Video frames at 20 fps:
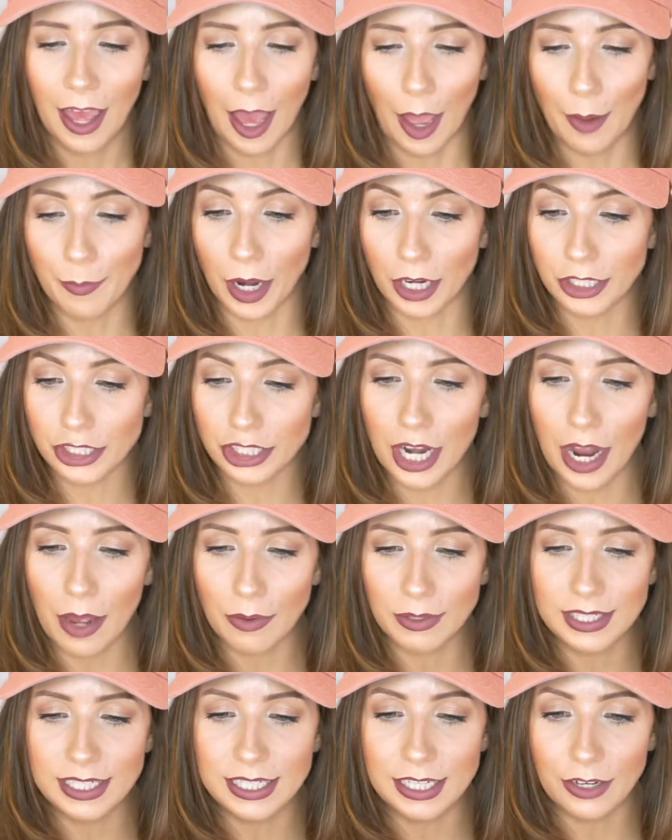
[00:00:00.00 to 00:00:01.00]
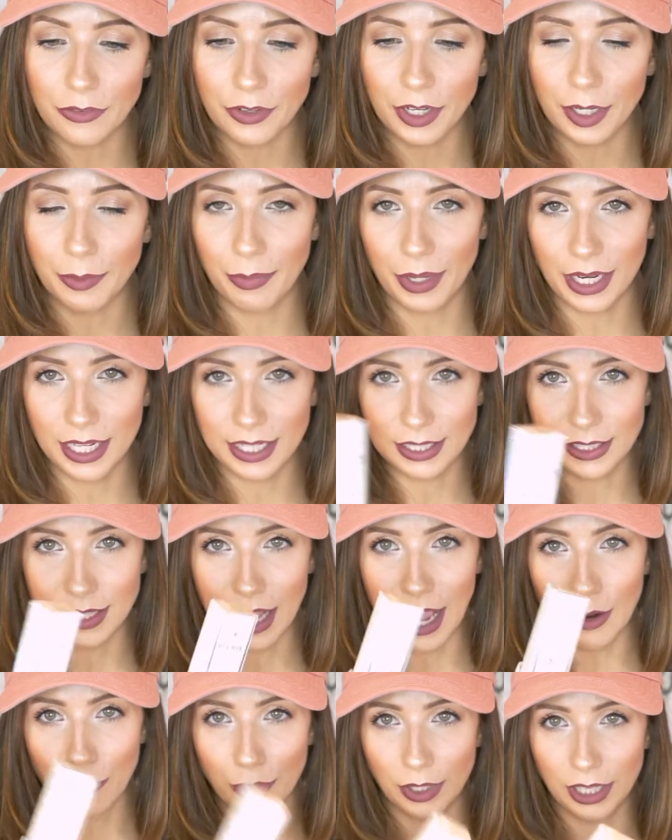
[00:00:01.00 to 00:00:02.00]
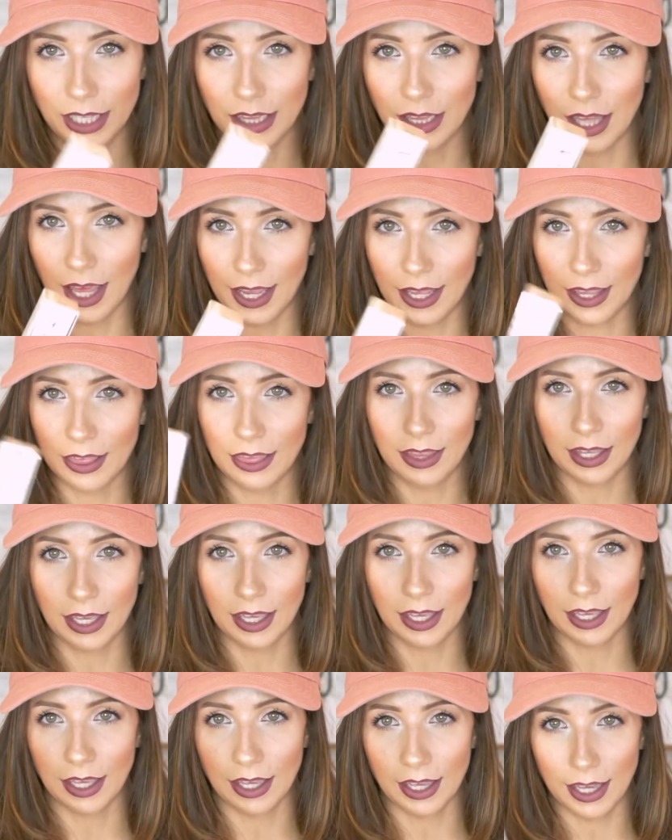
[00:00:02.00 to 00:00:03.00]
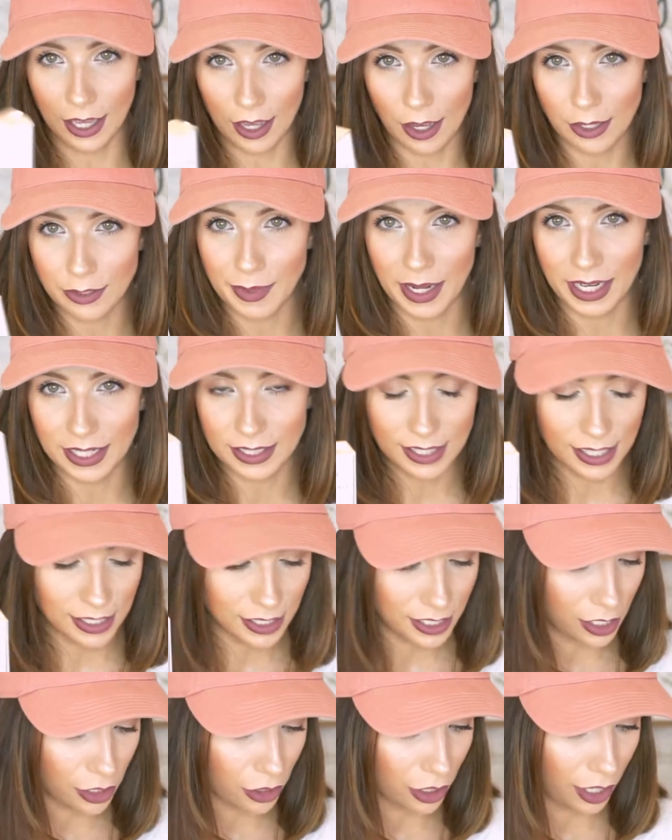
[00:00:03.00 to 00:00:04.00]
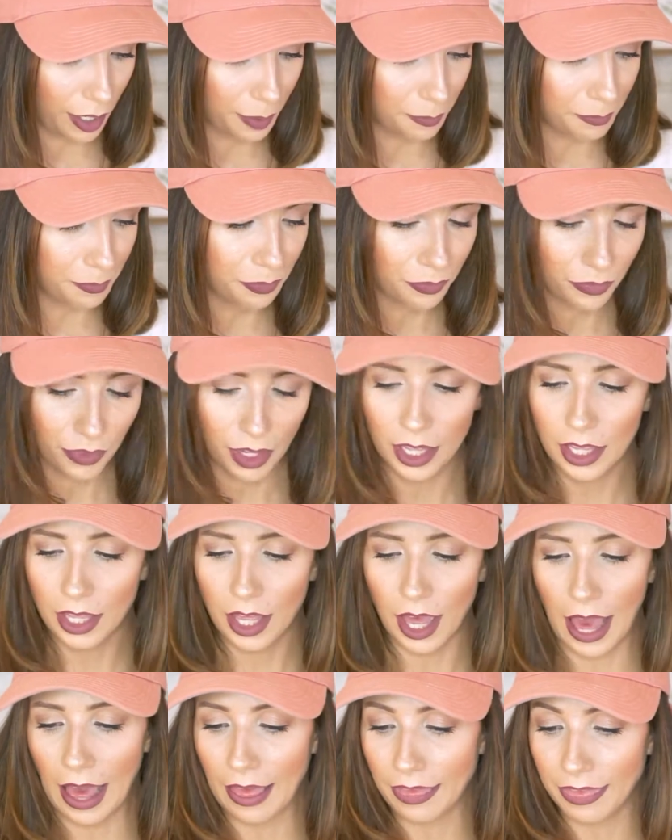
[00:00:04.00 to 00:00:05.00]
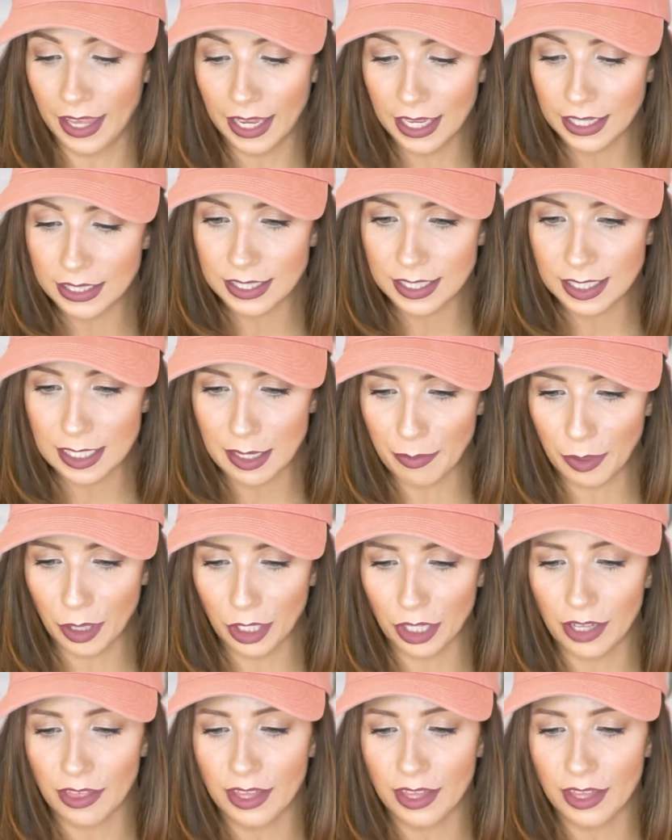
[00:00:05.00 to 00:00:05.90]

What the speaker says: I'm not sure how it's different, but I really like the IT Cosmetics CC cream. I think it's similar.